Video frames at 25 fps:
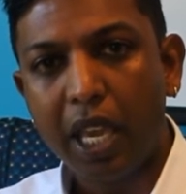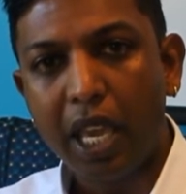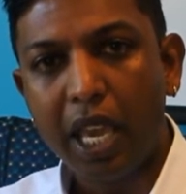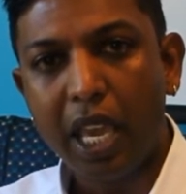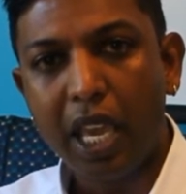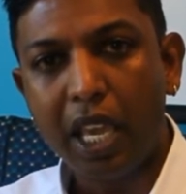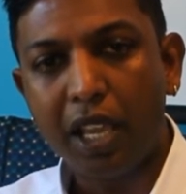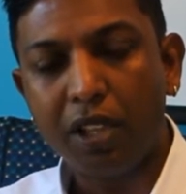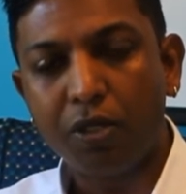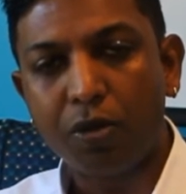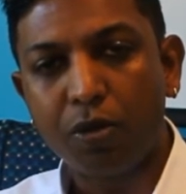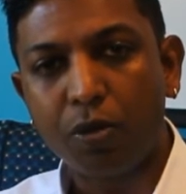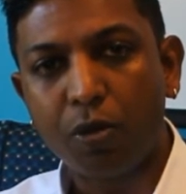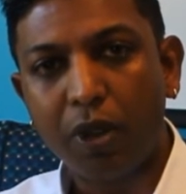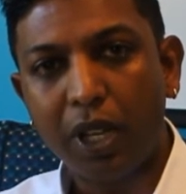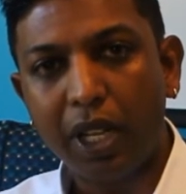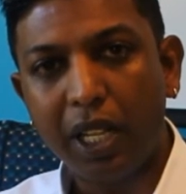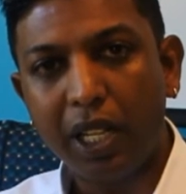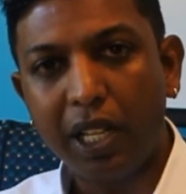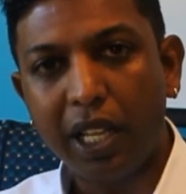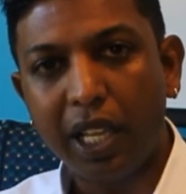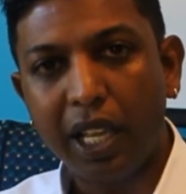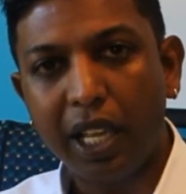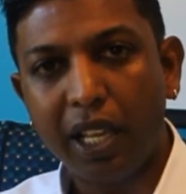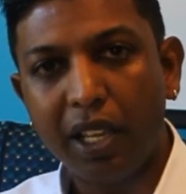as
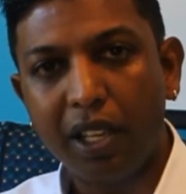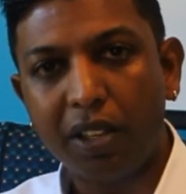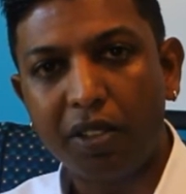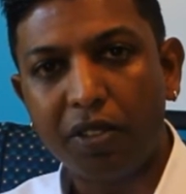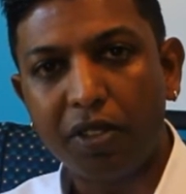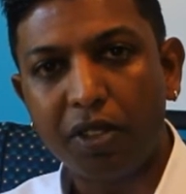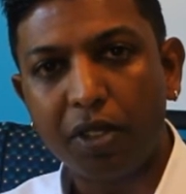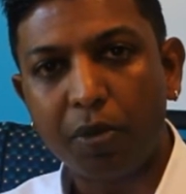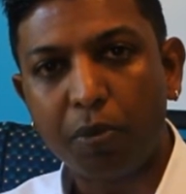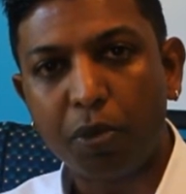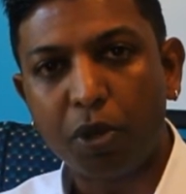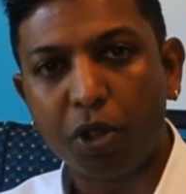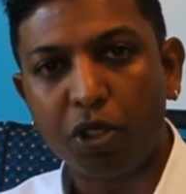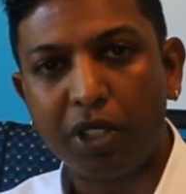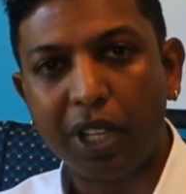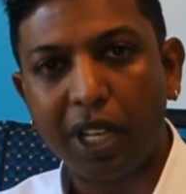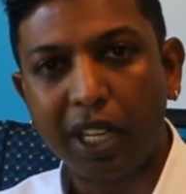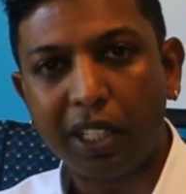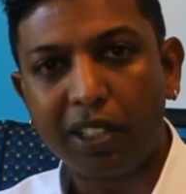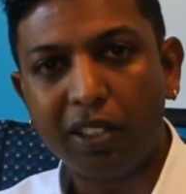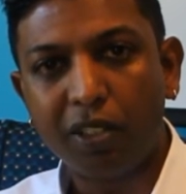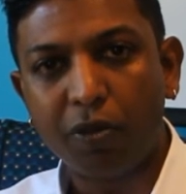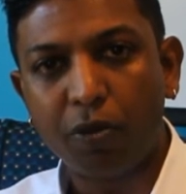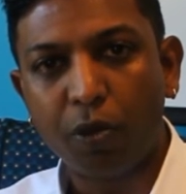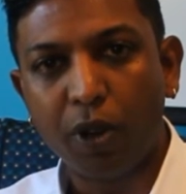well as
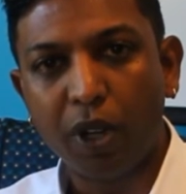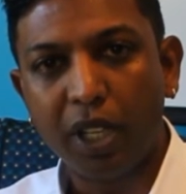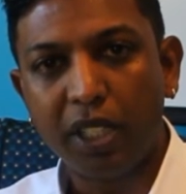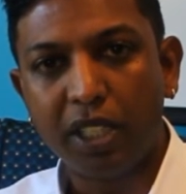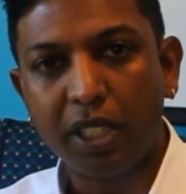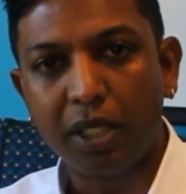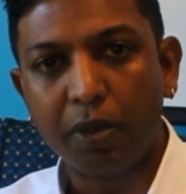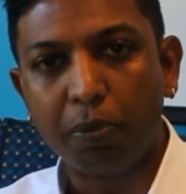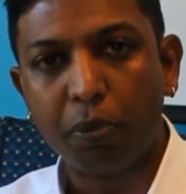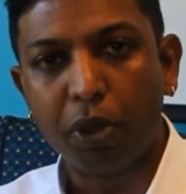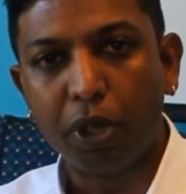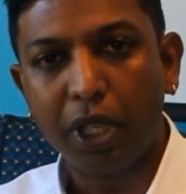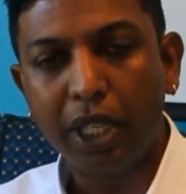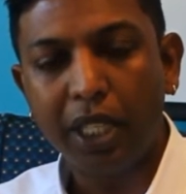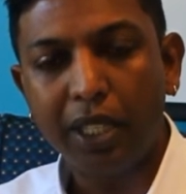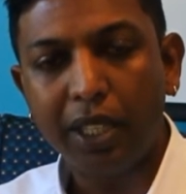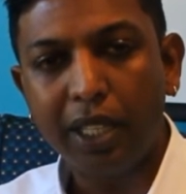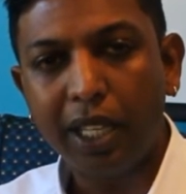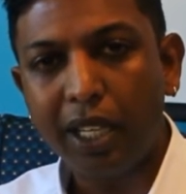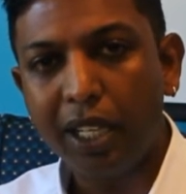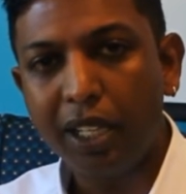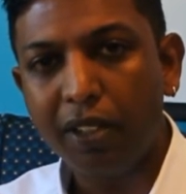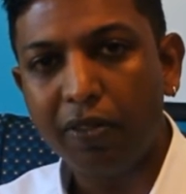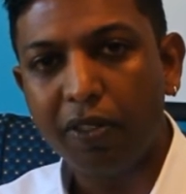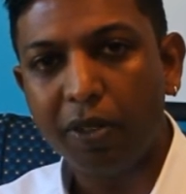productive ways in bringing
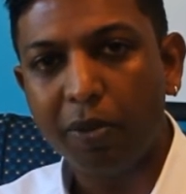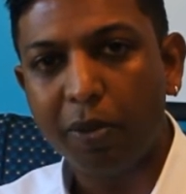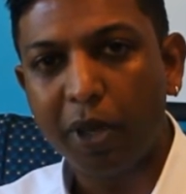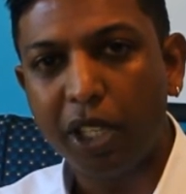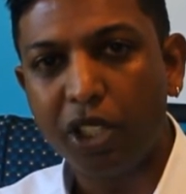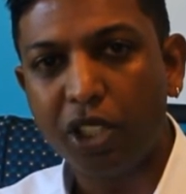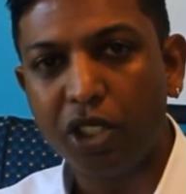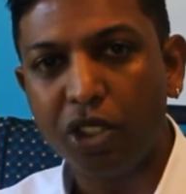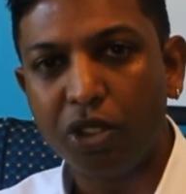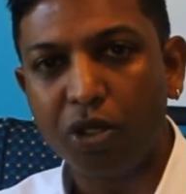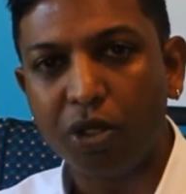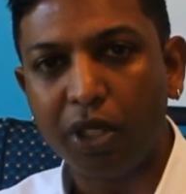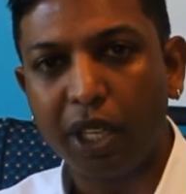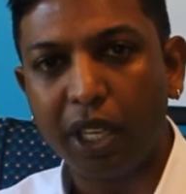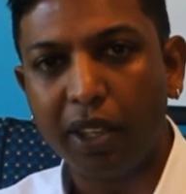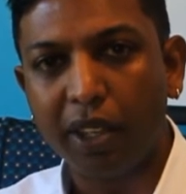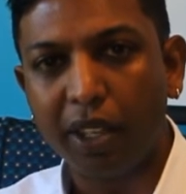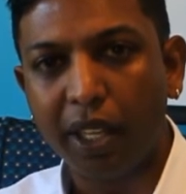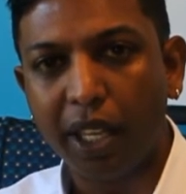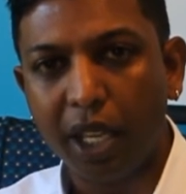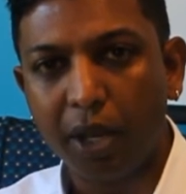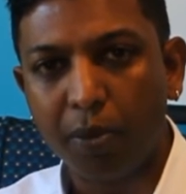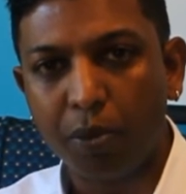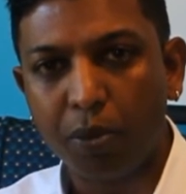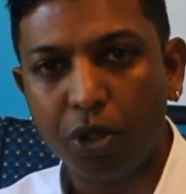that information together
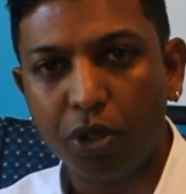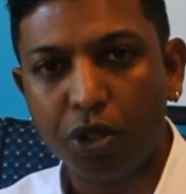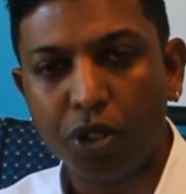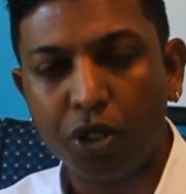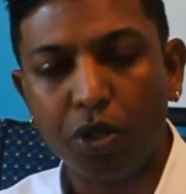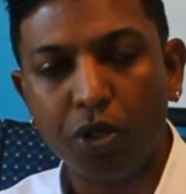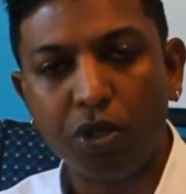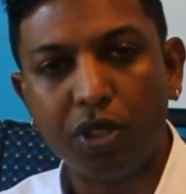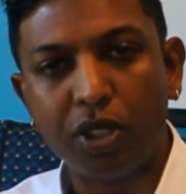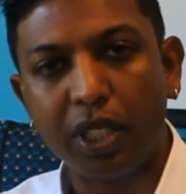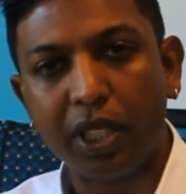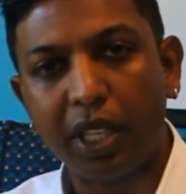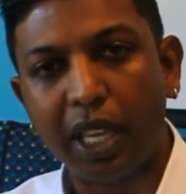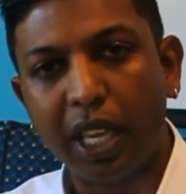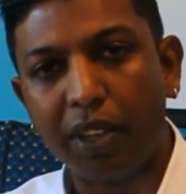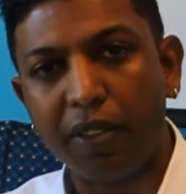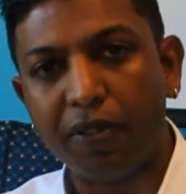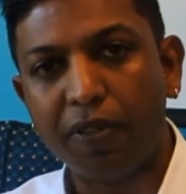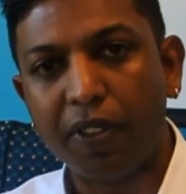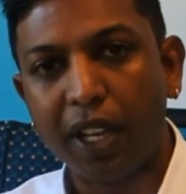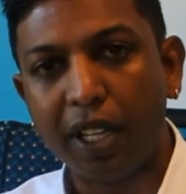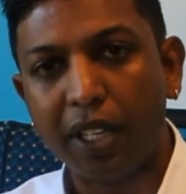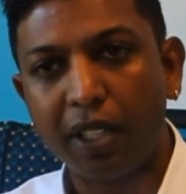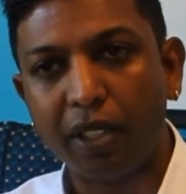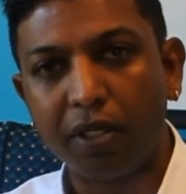and producing a
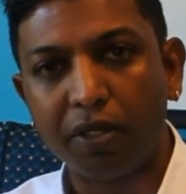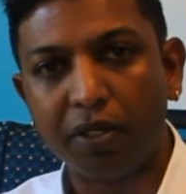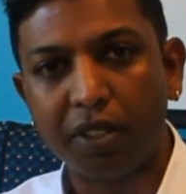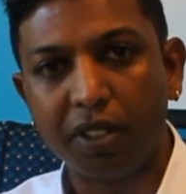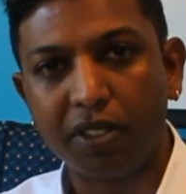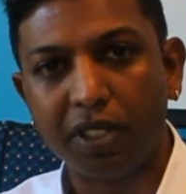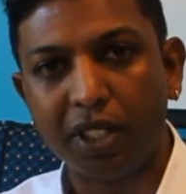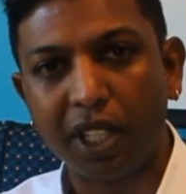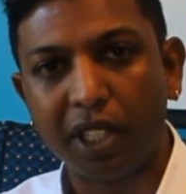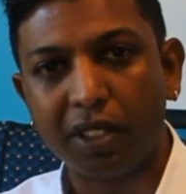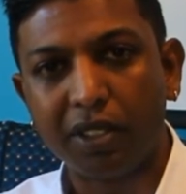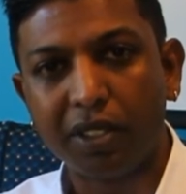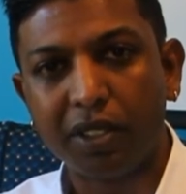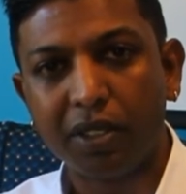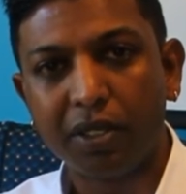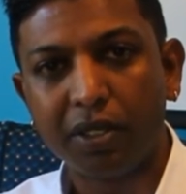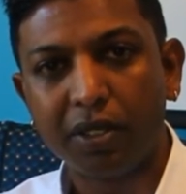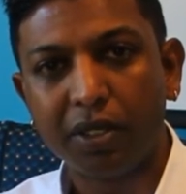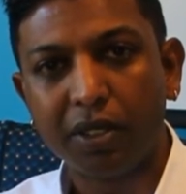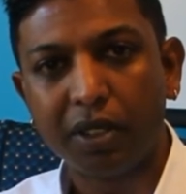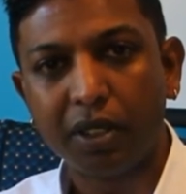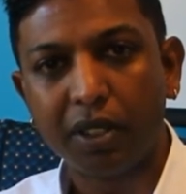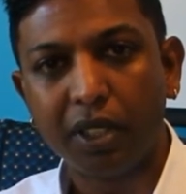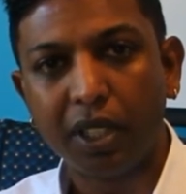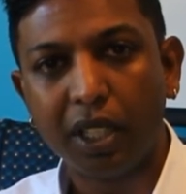final result
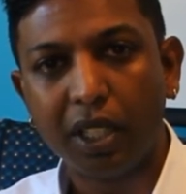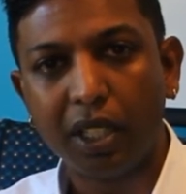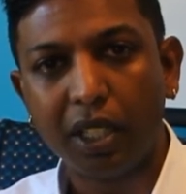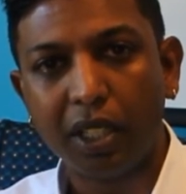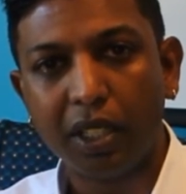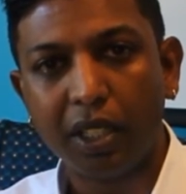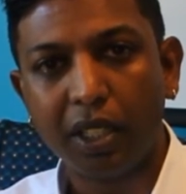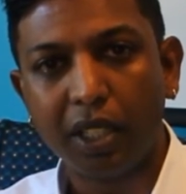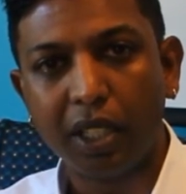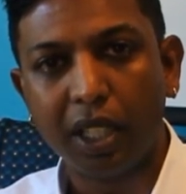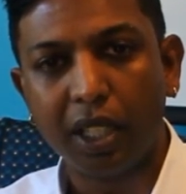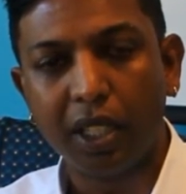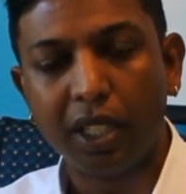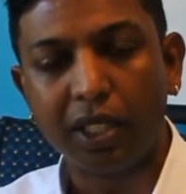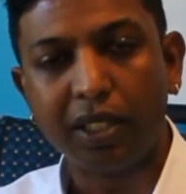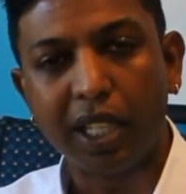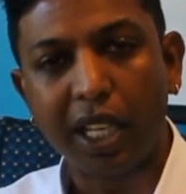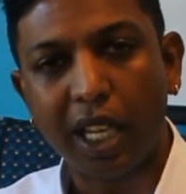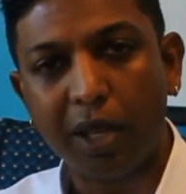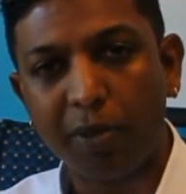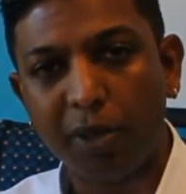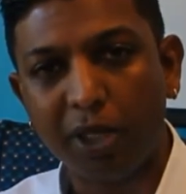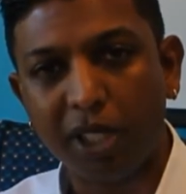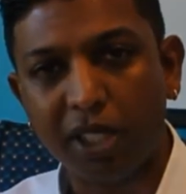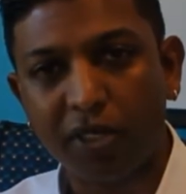in a
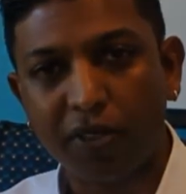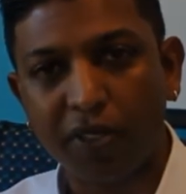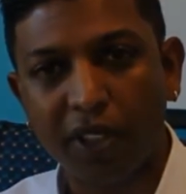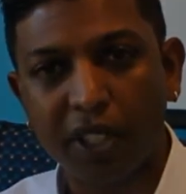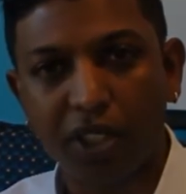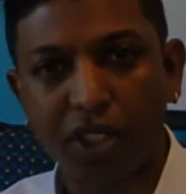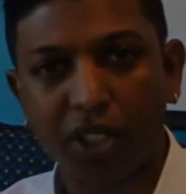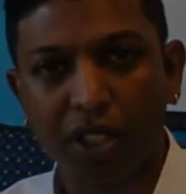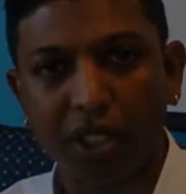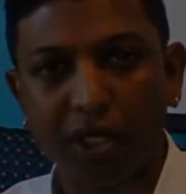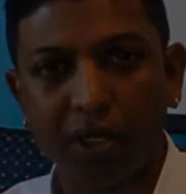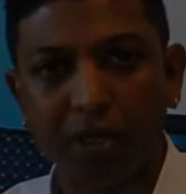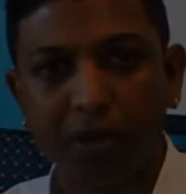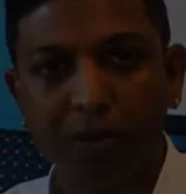timely fashion.